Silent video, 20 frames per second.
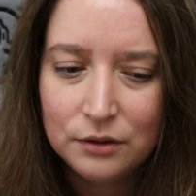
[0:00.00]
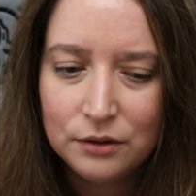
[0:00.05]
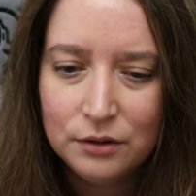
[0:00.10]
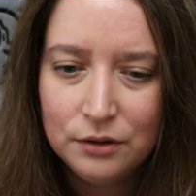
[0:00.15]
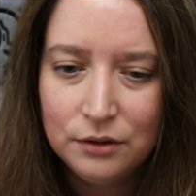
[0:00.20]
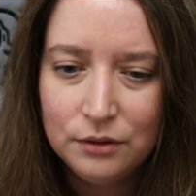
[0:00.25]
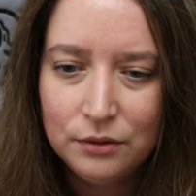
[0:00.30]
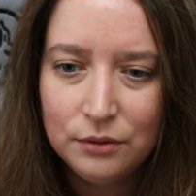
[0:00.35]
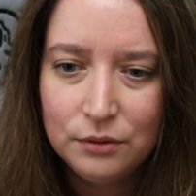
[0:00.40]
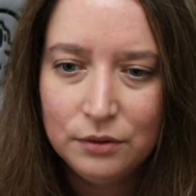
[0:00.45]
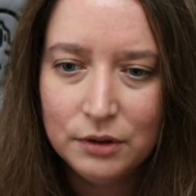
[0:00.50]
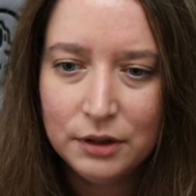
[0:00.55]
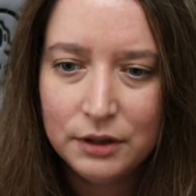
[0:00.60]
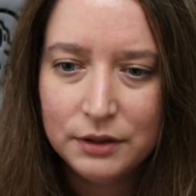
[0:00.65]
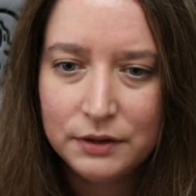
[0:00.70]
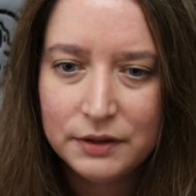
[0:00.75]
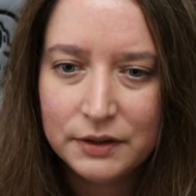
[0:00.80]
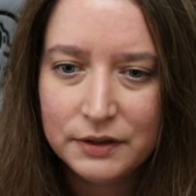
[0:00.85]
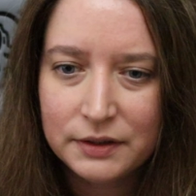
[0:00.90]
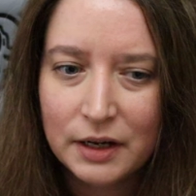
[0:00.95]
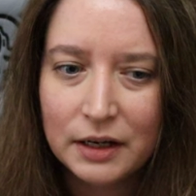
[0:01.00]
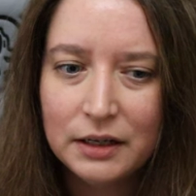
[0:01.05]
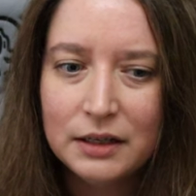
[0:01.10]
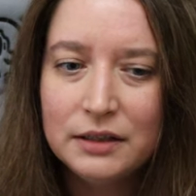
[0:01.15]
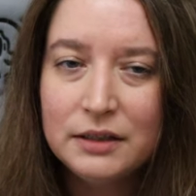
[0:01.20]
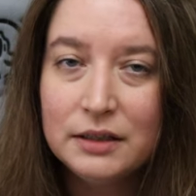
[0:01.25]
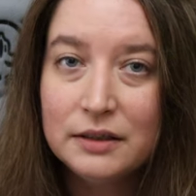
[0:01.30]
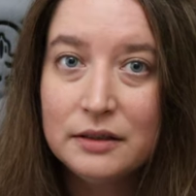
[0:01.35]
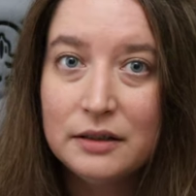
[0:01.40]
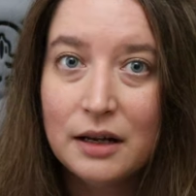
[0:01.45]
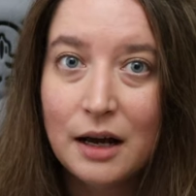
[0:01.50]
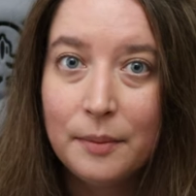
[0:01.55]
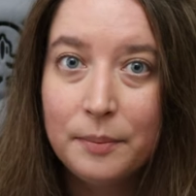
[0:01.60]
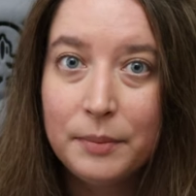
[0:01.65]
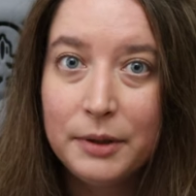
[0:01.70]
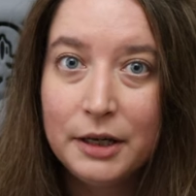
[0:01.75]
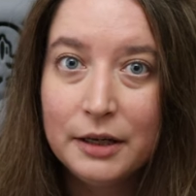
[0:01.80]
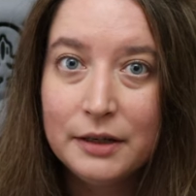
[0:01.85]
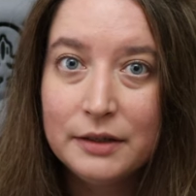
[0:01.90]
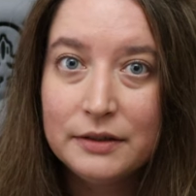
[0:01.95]
who decided to
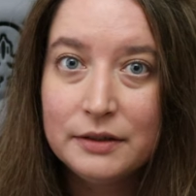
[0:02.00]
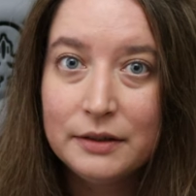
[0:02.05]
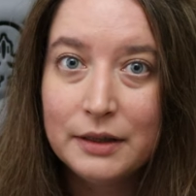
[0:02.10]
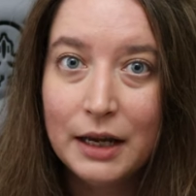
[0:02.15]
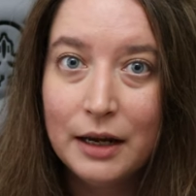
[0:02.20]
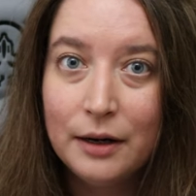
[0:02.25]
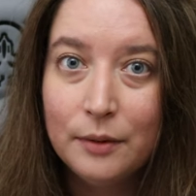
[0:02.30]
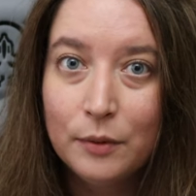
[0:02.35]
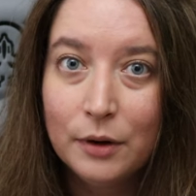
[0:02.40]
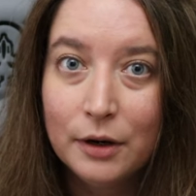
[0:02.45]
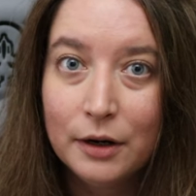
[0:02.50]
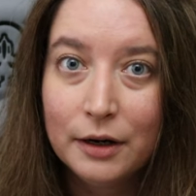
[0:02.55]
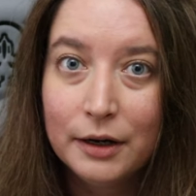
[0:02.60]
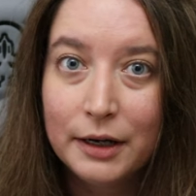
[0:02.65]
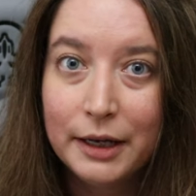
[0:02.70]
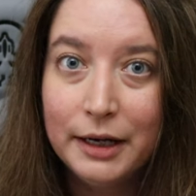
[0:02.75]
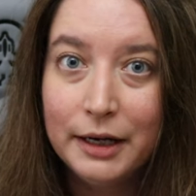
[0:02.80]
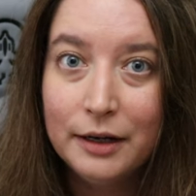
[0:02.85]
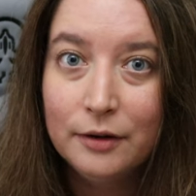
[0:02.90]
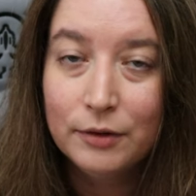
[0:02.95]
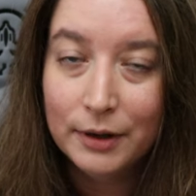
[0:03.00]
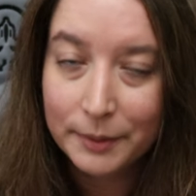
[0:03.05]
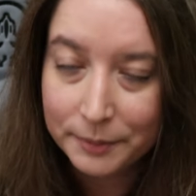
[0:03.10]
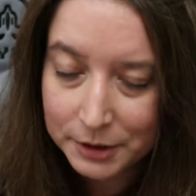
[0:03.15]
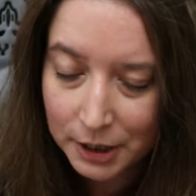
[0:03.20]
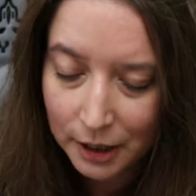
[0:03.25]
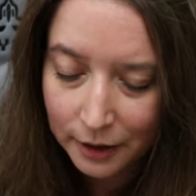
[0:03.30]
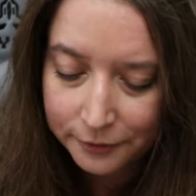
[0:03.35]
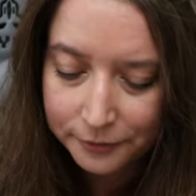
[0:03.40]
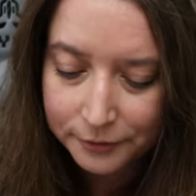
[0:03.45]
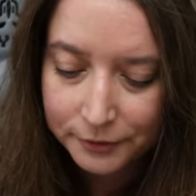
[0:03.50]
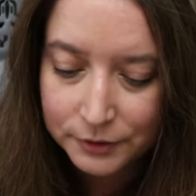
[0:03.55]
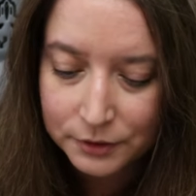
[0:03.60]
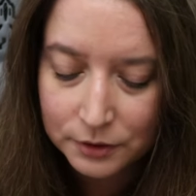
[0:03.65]
stop because they were getting ripped off.